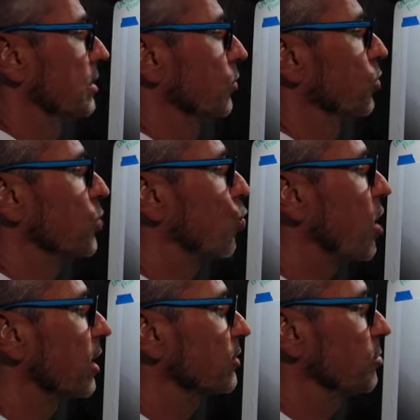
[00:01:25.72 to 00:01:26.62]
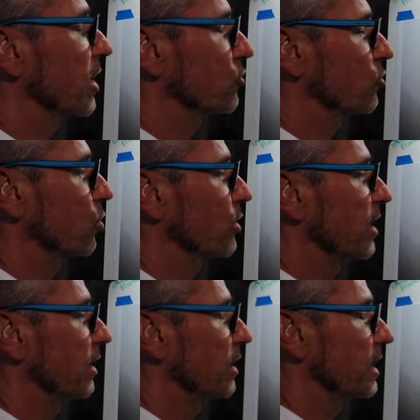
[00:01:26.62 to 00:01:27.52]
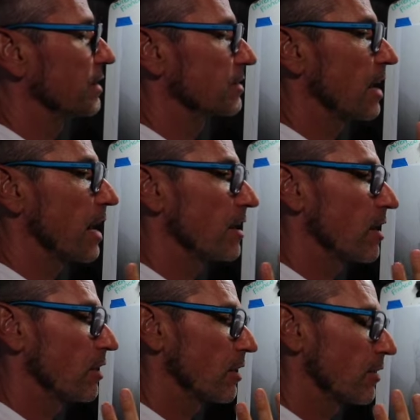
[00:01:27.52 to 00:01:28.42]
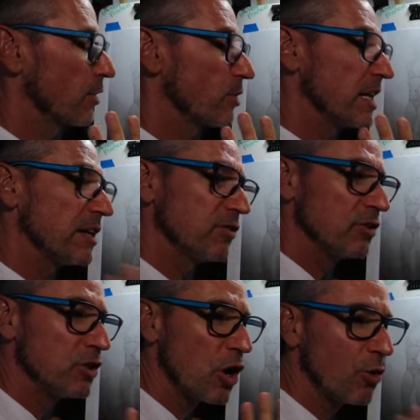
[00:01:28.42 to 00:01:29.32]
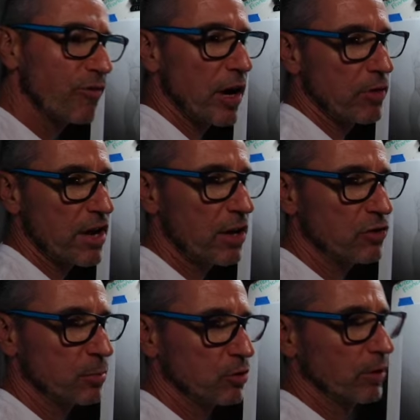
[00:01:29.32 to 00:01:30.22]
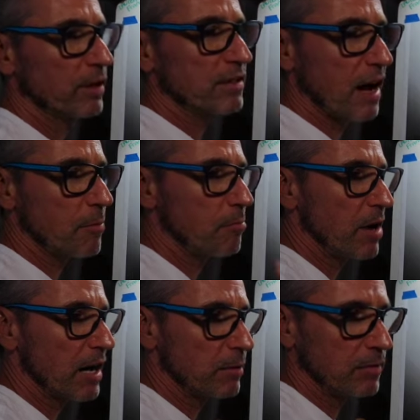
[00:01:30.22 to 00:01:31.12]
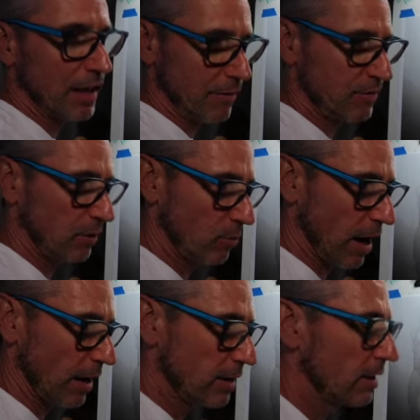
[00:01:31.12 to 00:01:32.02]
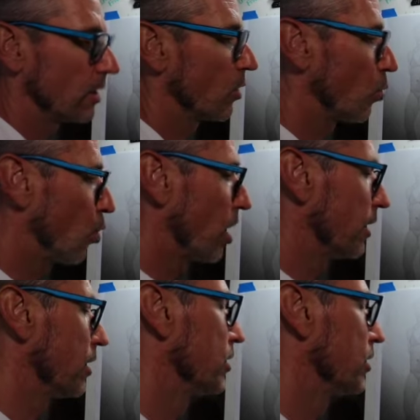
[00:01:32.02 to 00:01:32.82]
We want to make sure that there is no variation between top, bottom, left, and right. 1.